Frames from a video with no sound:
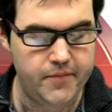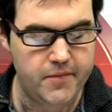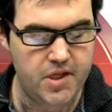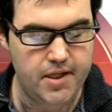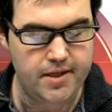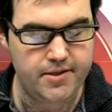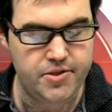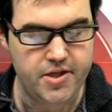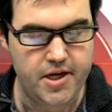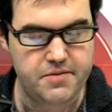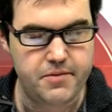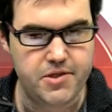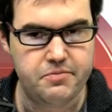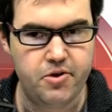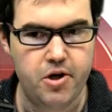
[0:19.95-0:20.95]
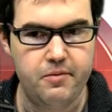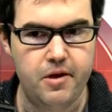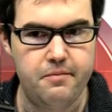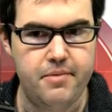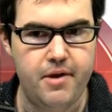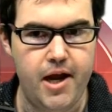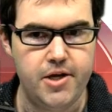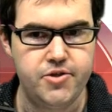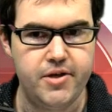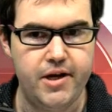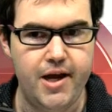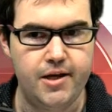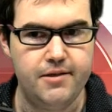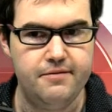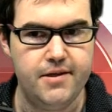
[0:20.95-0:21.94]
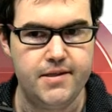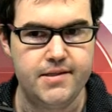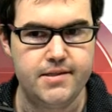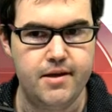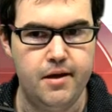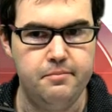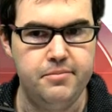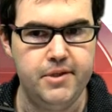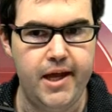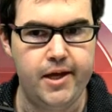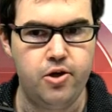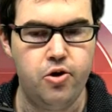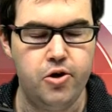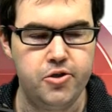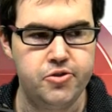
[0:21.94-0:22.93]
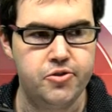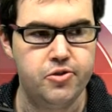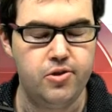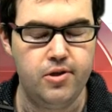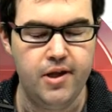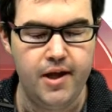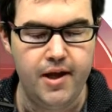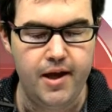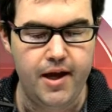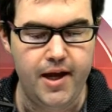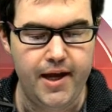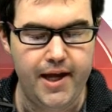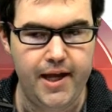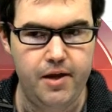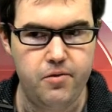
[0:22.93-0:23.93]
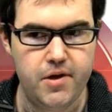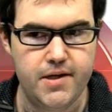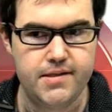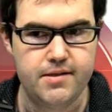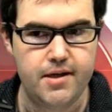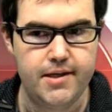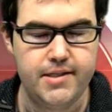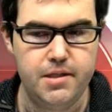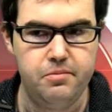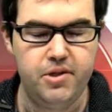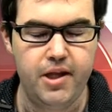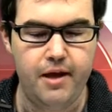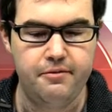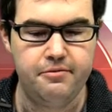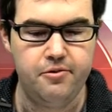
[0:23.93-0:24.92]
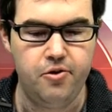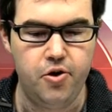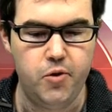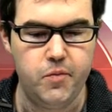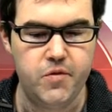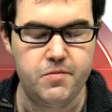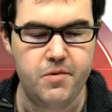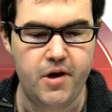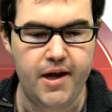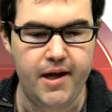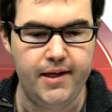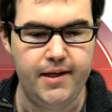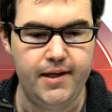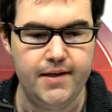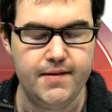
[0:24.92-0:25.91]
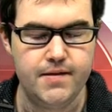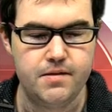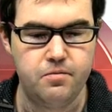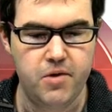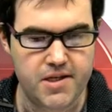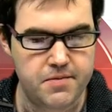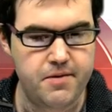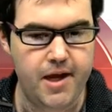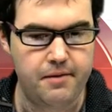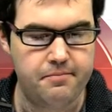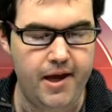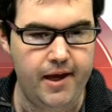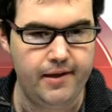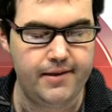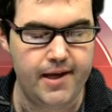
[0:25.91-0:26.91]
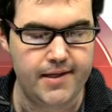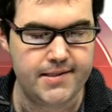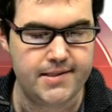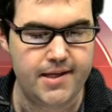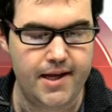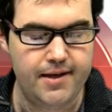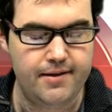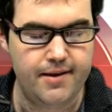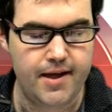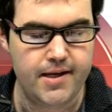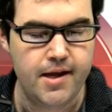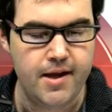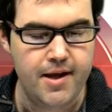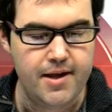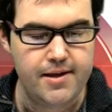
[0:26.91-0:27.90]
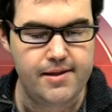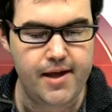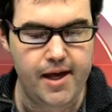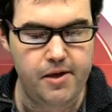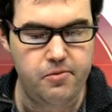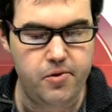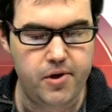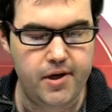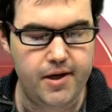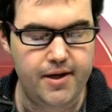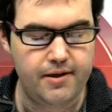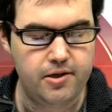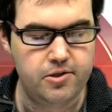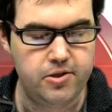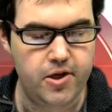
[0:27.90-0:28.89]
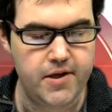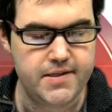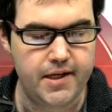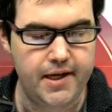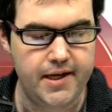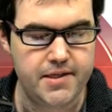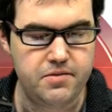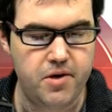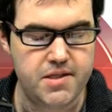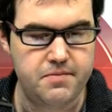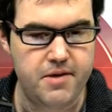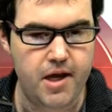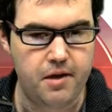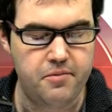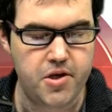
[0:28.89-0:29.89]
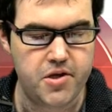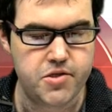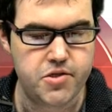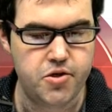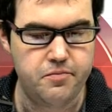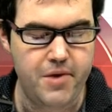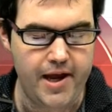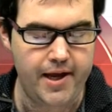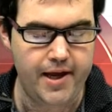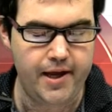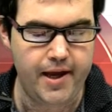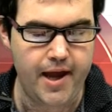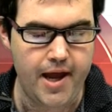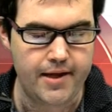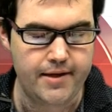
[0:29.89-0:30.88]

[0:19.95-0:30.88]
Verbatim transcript: Australia's most prominent patriot activist, uh, Blair Cottrell, uh, he was uh, deplatformed by his Westpac bank. They said that they were closing his Westpac personal bank account